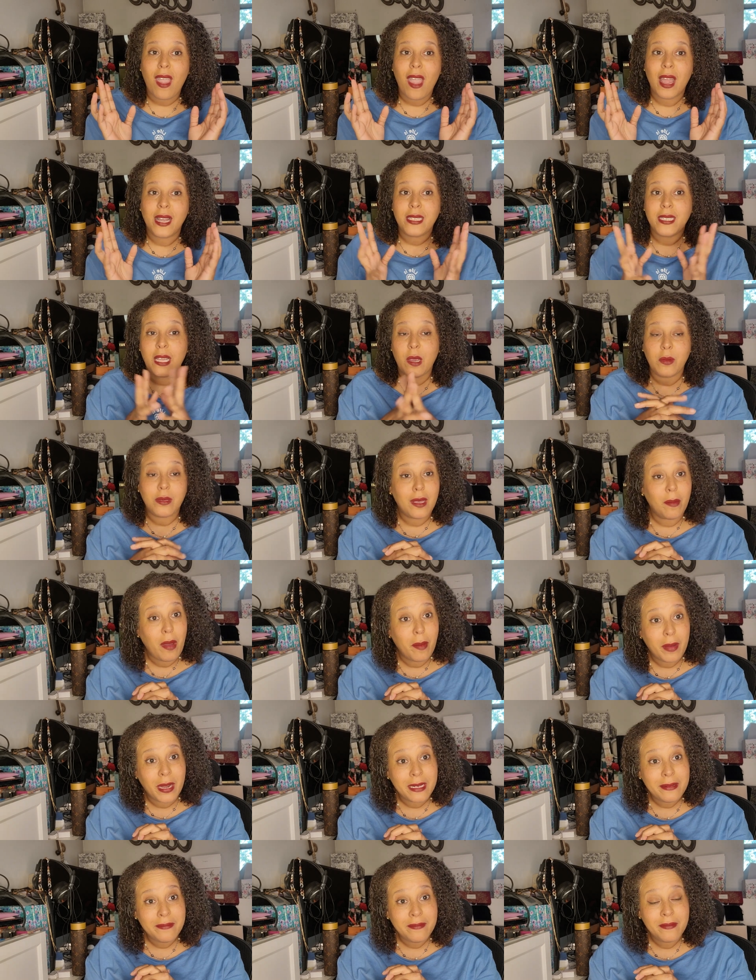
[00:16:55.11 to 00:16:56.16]
I say what's on my
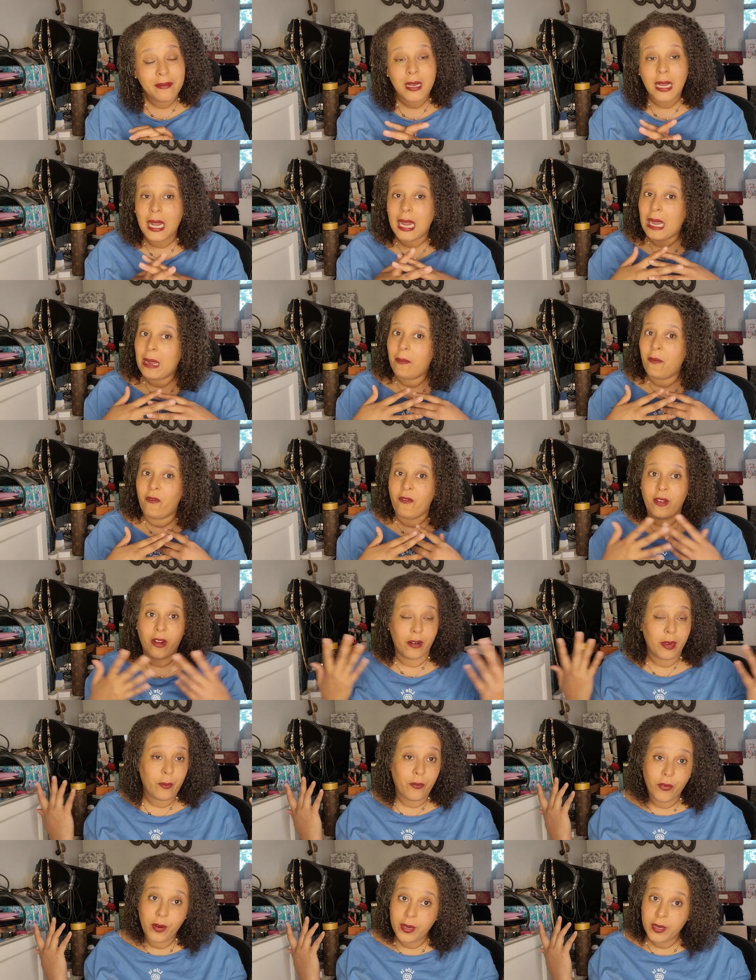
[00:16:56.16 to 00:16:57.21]
mind. I'm very
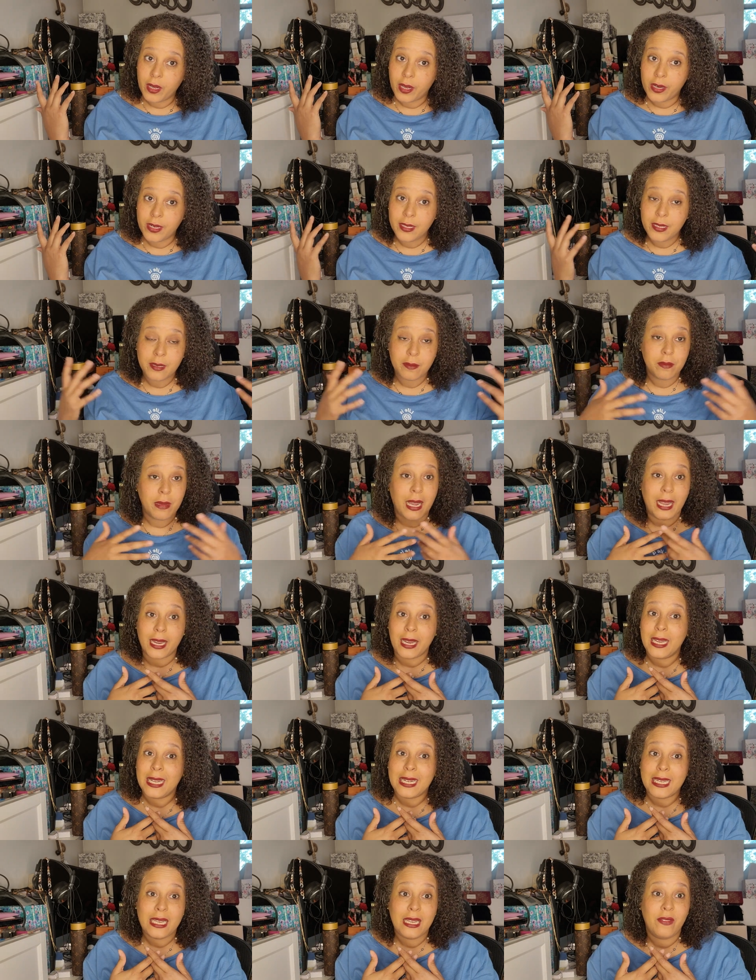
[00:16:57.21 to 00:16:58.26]
upfront and honest. I
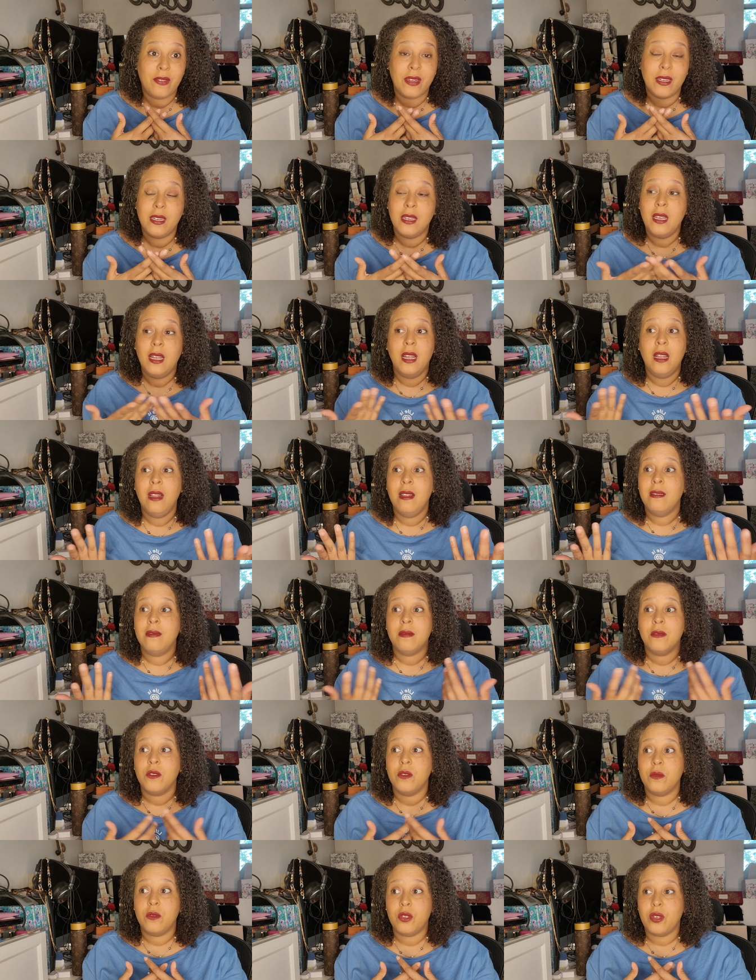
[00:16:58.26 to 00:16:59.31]
can't even
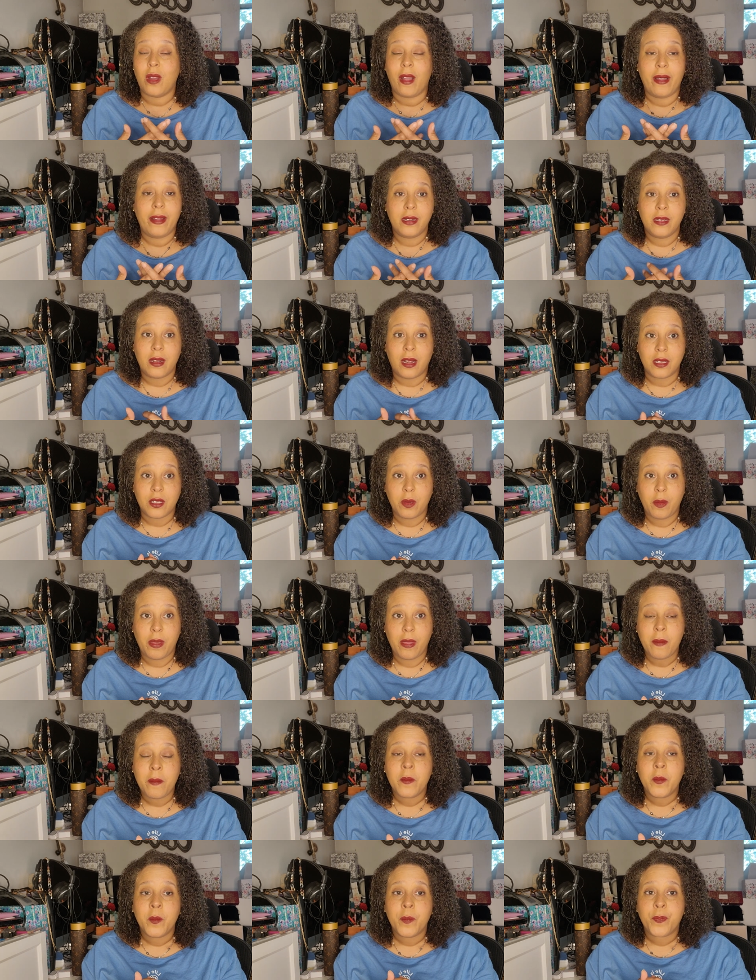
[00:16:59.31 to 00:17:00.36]
try not to
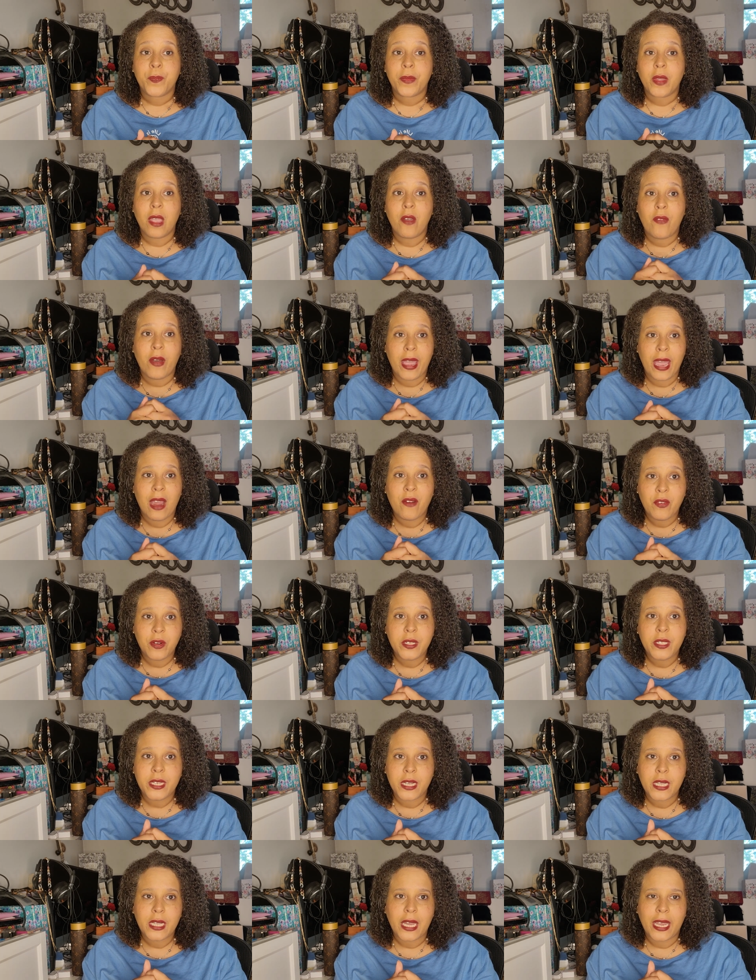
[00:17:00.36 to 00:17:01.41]
be. If I ever
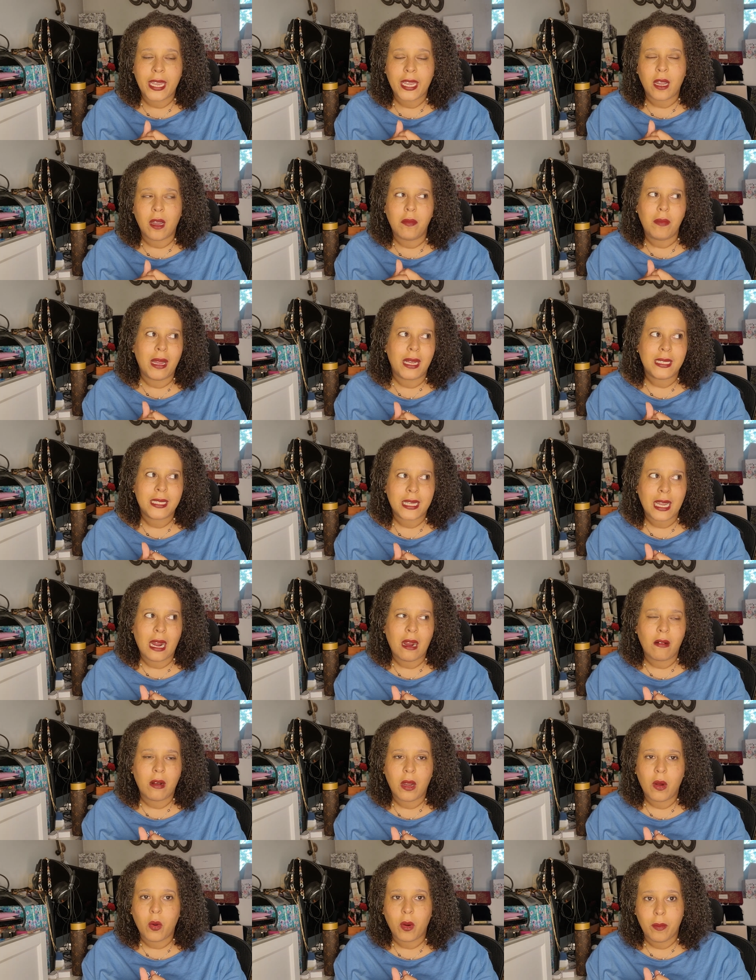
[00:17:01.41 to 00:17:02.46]
did like a
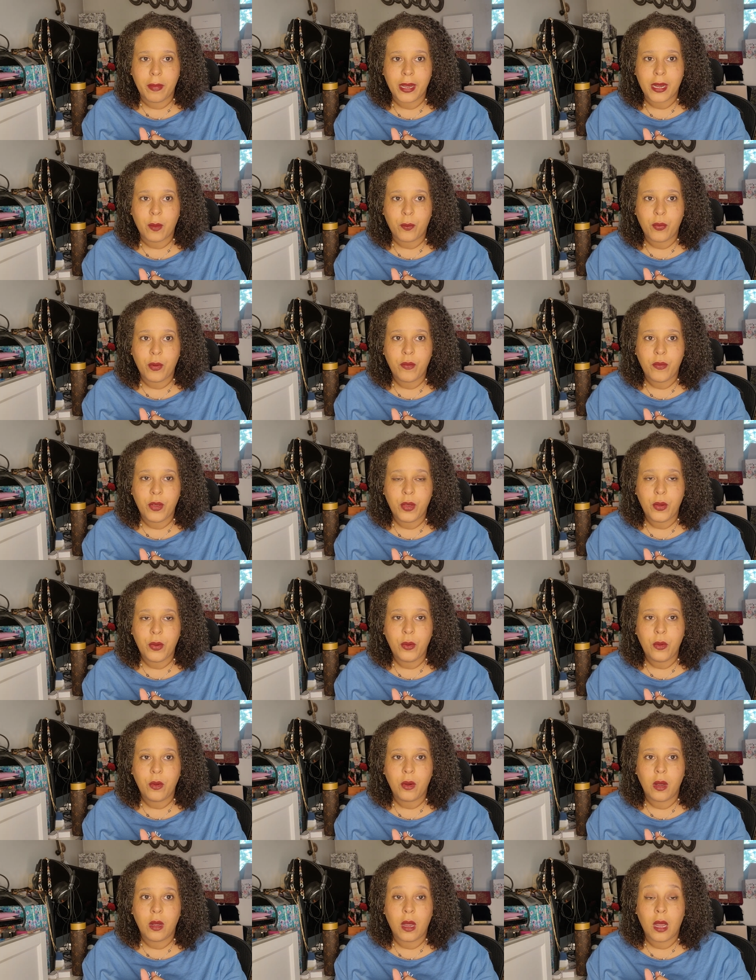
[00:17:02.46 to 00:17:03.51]
mascara or makeup
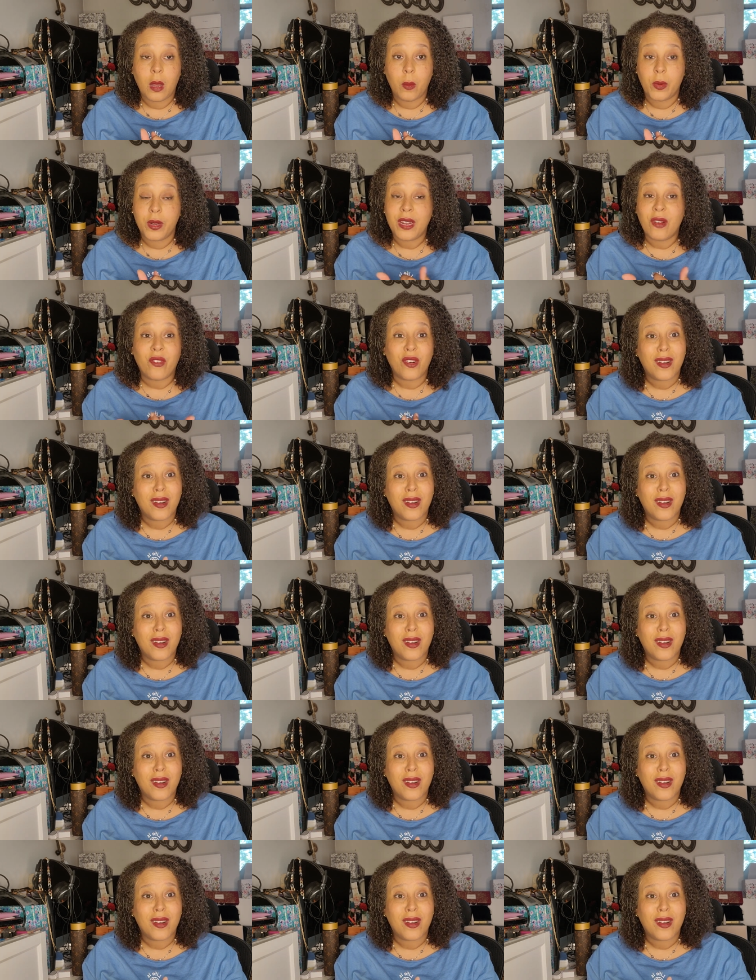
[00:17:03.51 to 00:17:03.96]
review, I would never